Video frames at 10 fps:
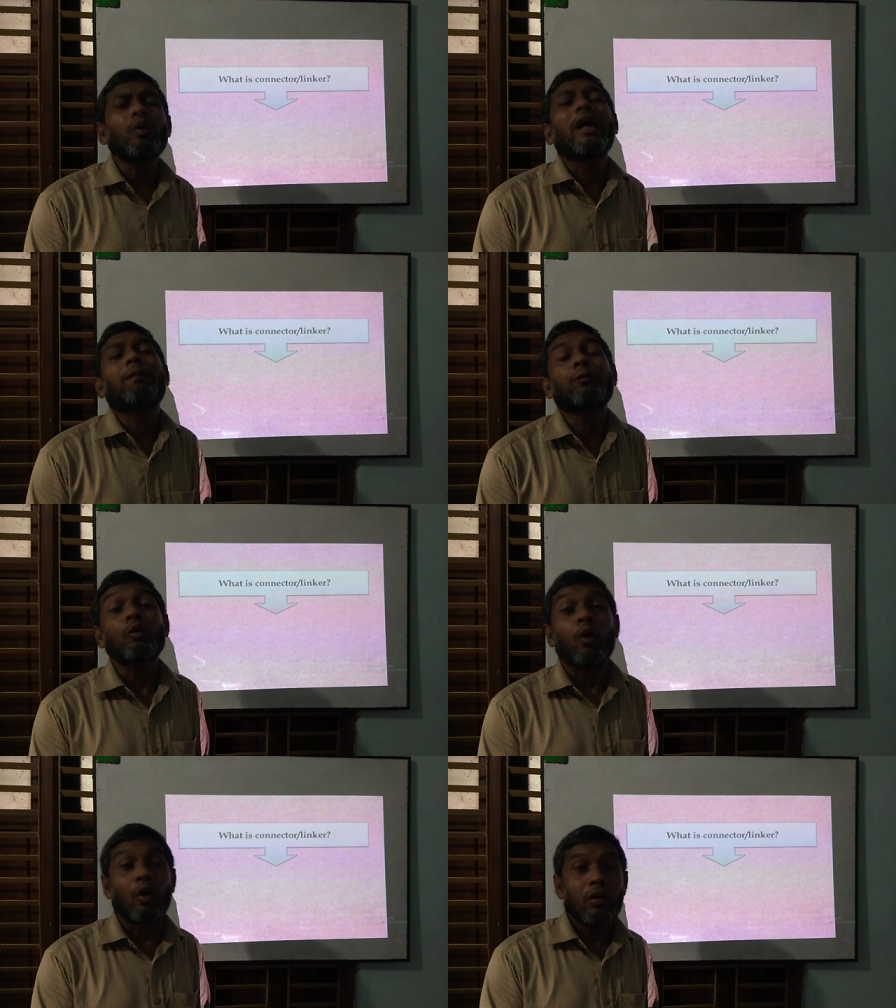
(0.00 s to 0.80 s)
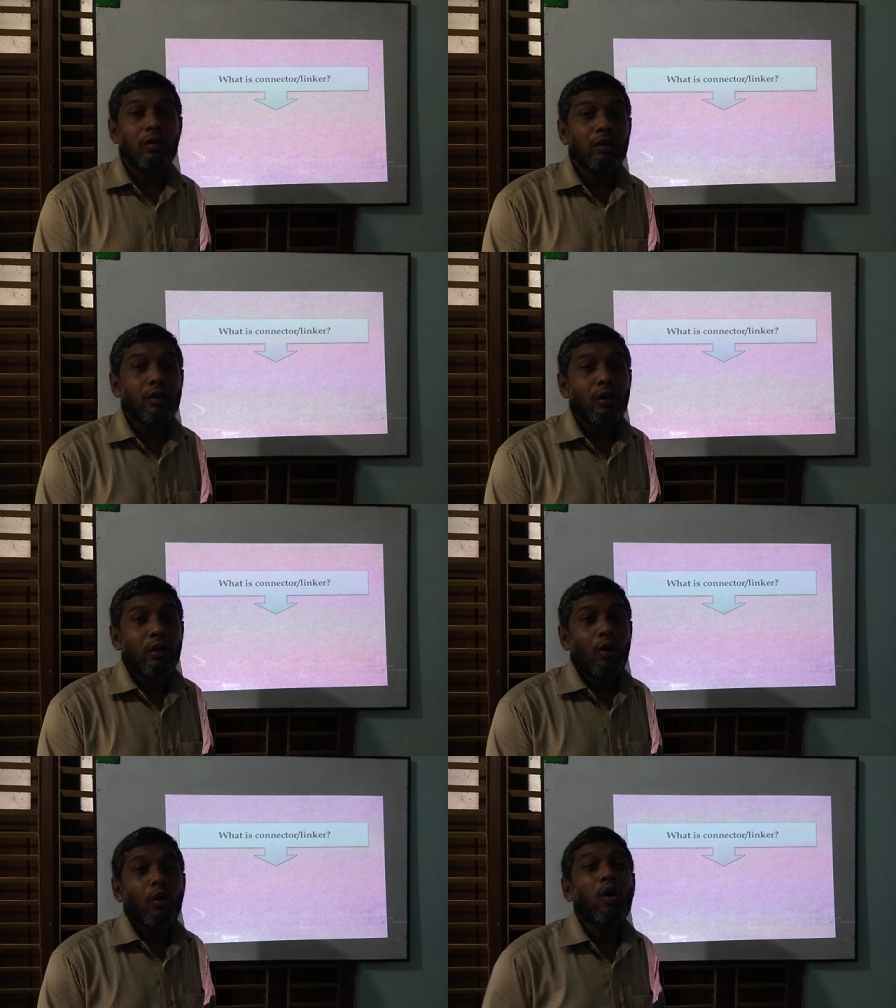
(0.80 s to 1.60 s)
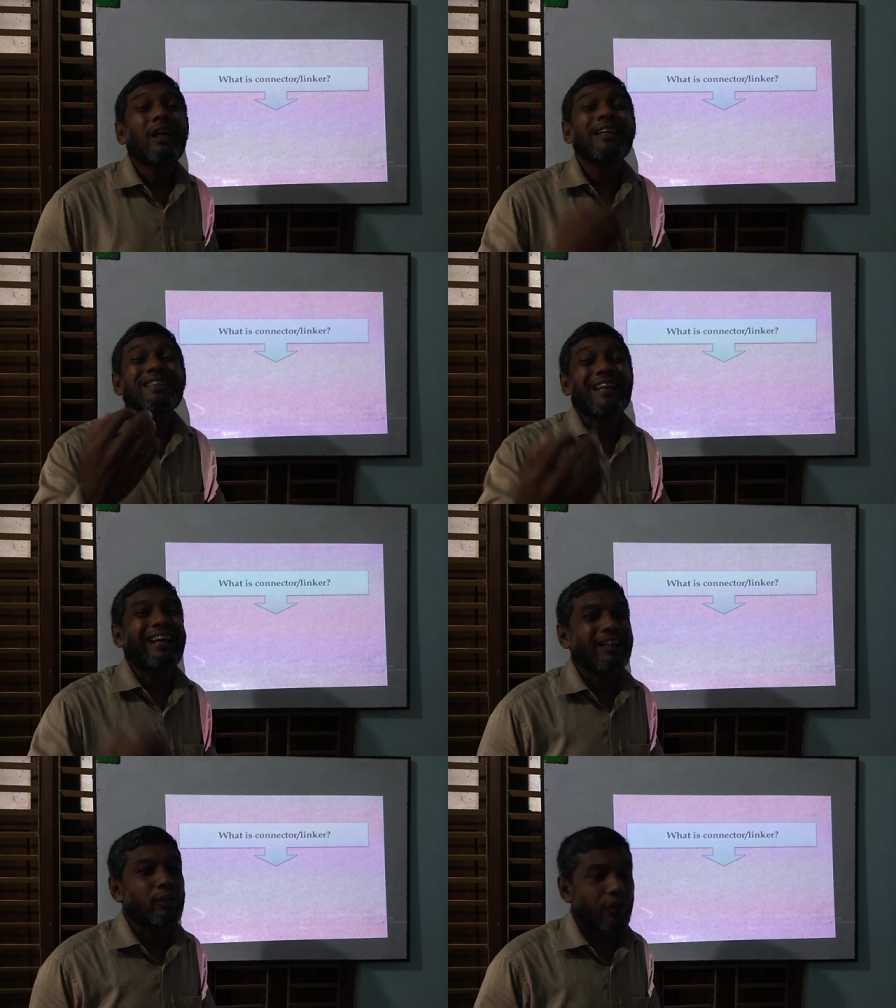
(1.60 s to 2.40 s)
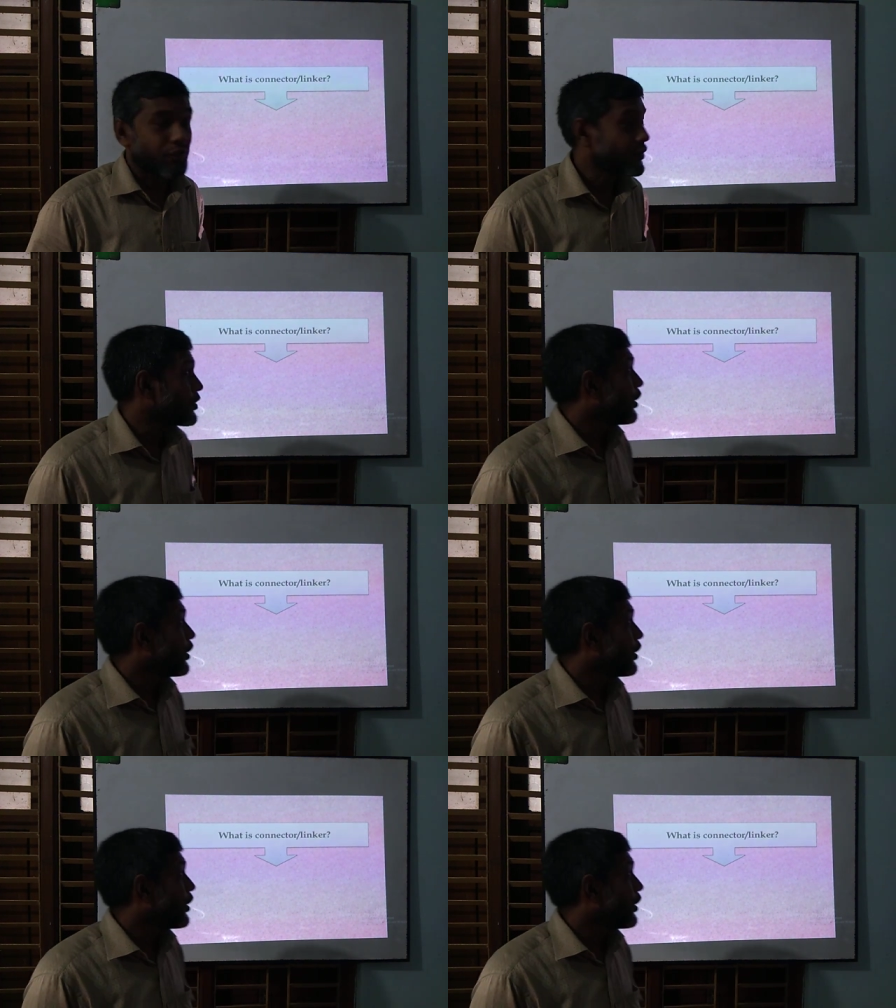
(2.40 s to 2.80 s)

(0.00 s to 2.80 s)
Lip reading: we have to know what is connectors,